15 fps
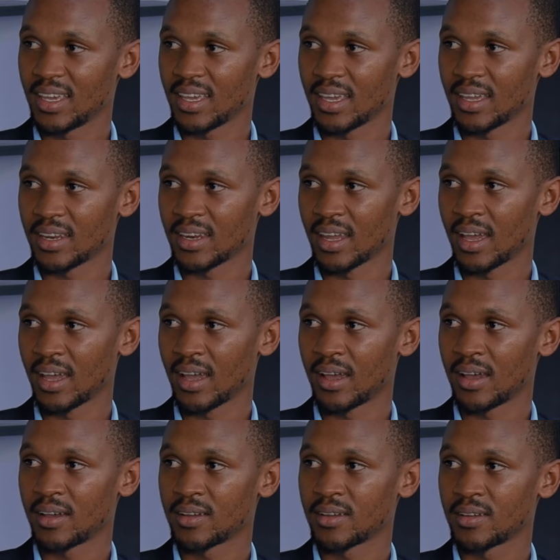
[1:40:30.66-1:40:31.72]
in
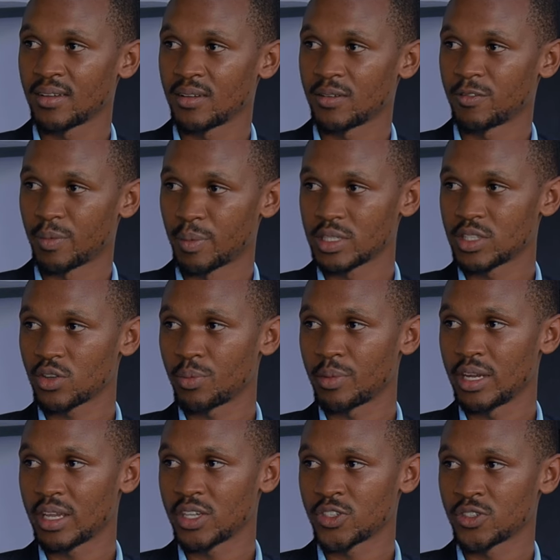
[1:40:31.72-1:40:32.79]
uh, pharmaceutical
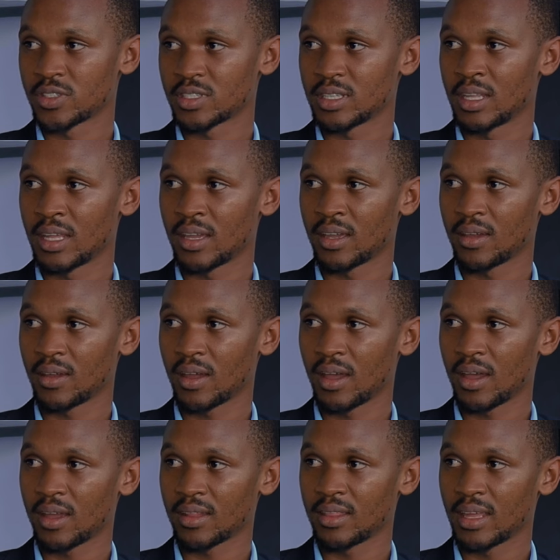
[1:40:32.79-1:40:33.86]
medications, the,
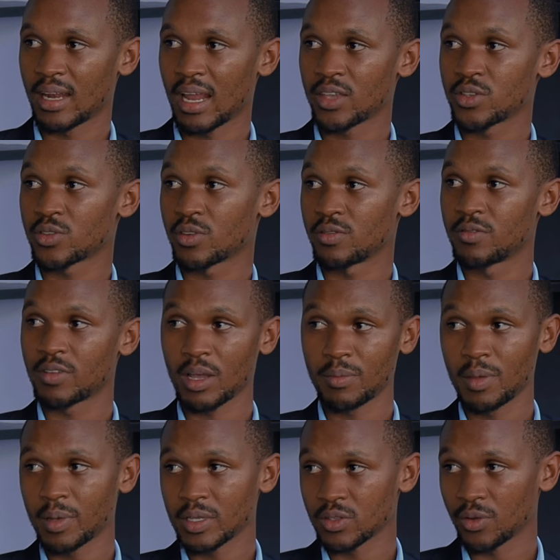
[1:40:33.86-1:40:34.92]
uh, the likes of
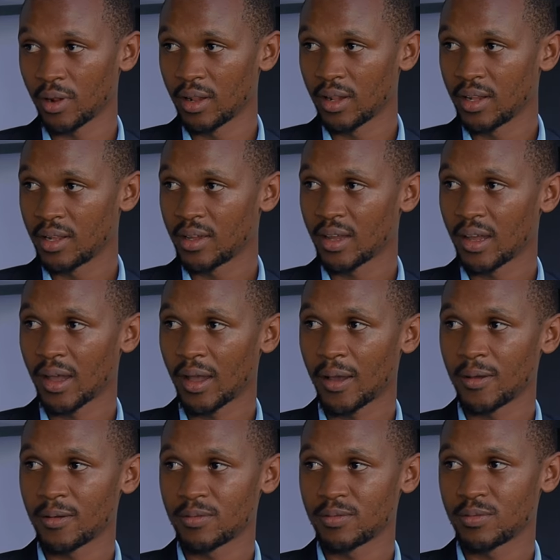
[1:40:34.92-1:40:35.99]
carbimazole.
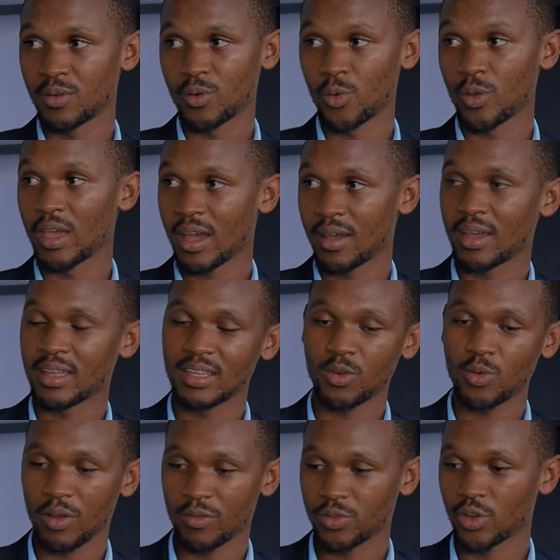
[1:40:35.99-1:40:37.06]
Uh, we are, I
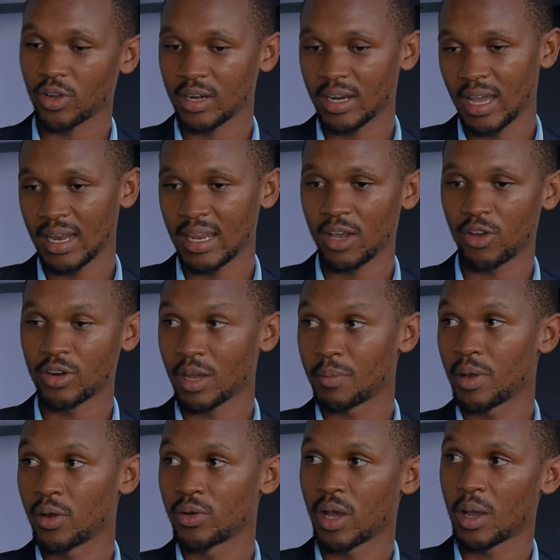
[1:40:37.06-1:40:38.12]
think we have talked earlier on
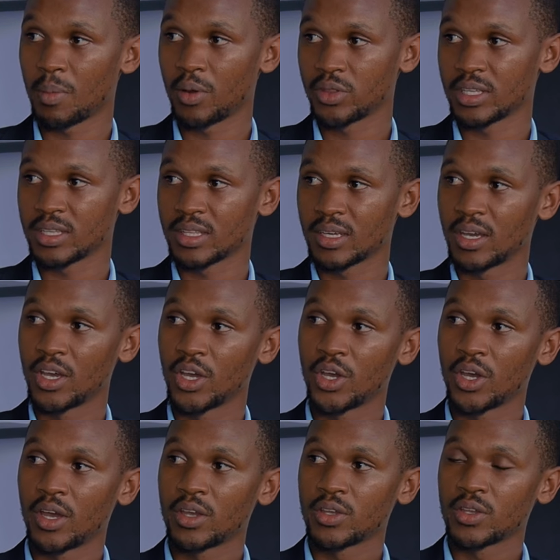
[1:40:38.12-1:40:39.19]
about, about it.
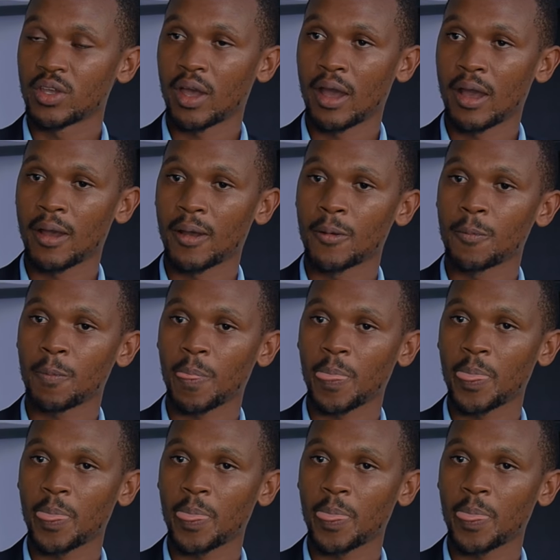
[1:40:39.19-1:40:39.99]
Uh,